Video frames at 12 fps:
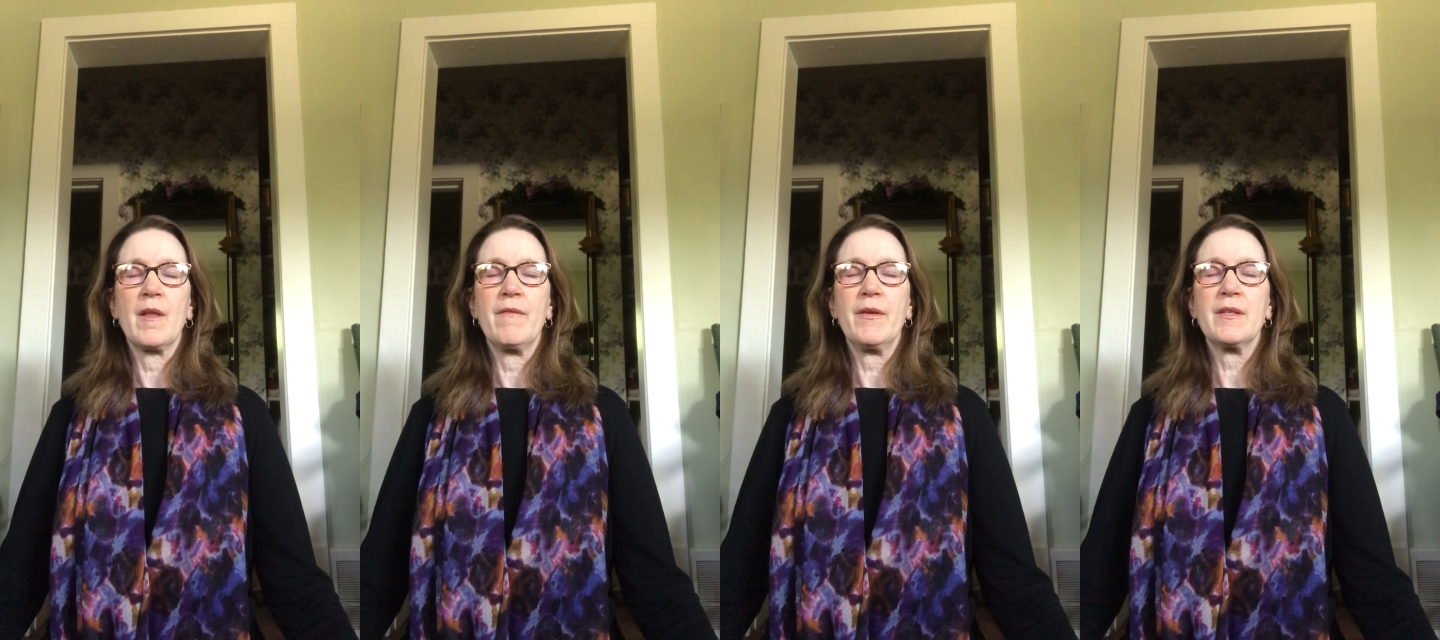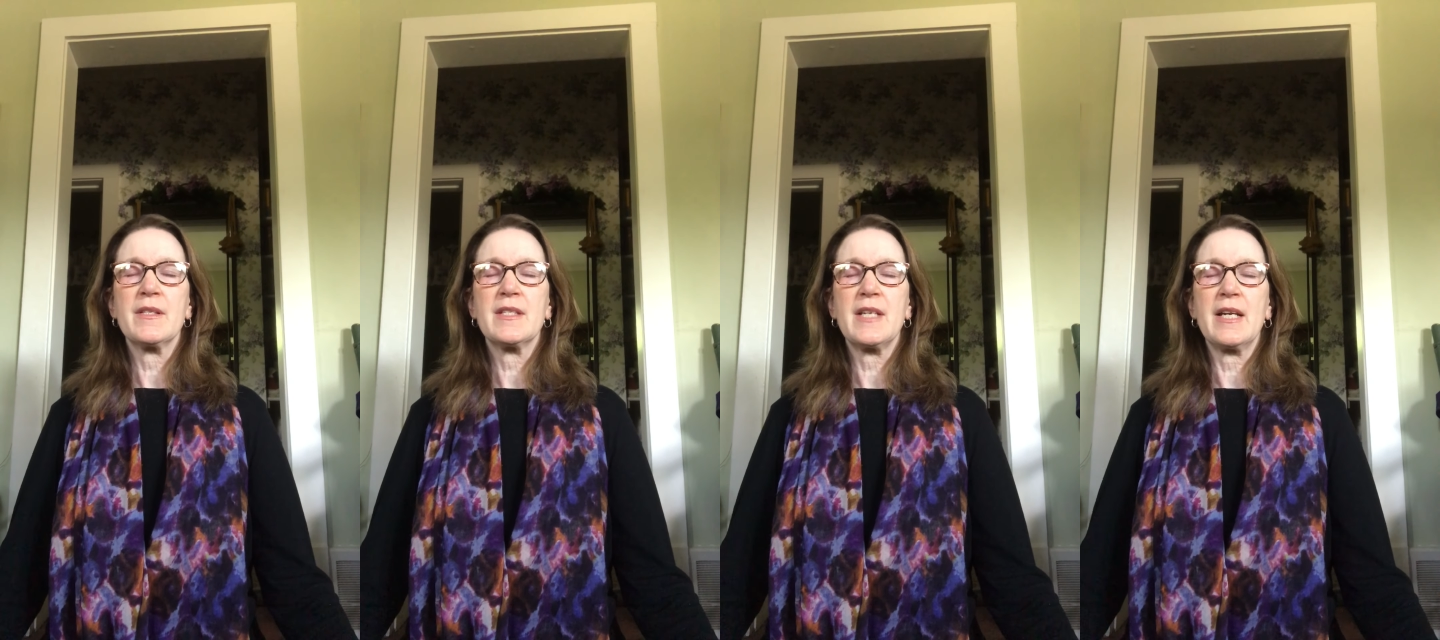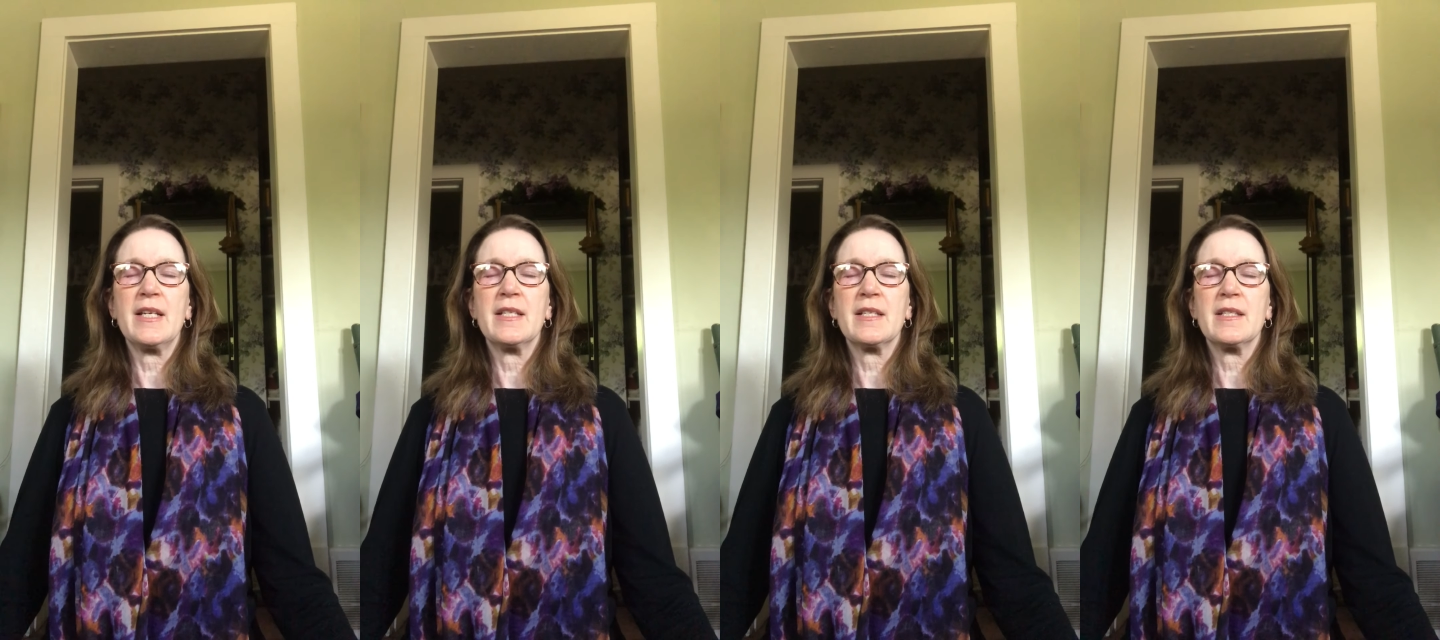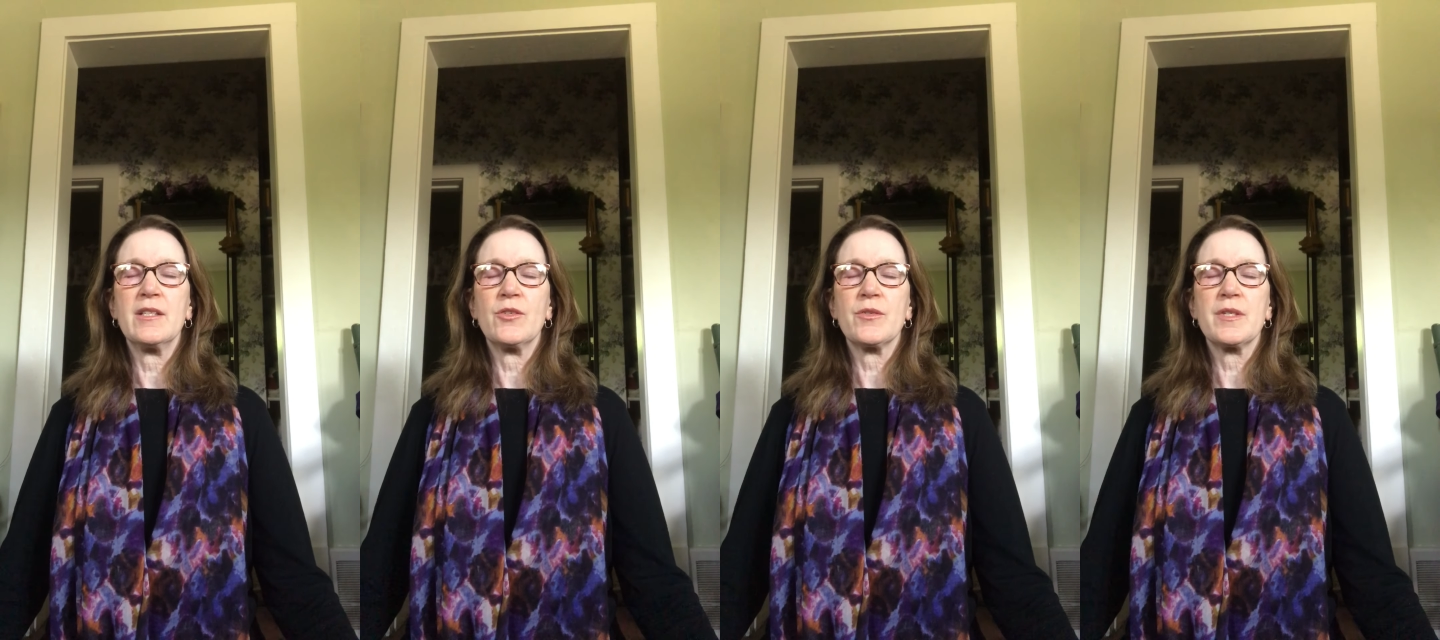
Feel the steadiness in your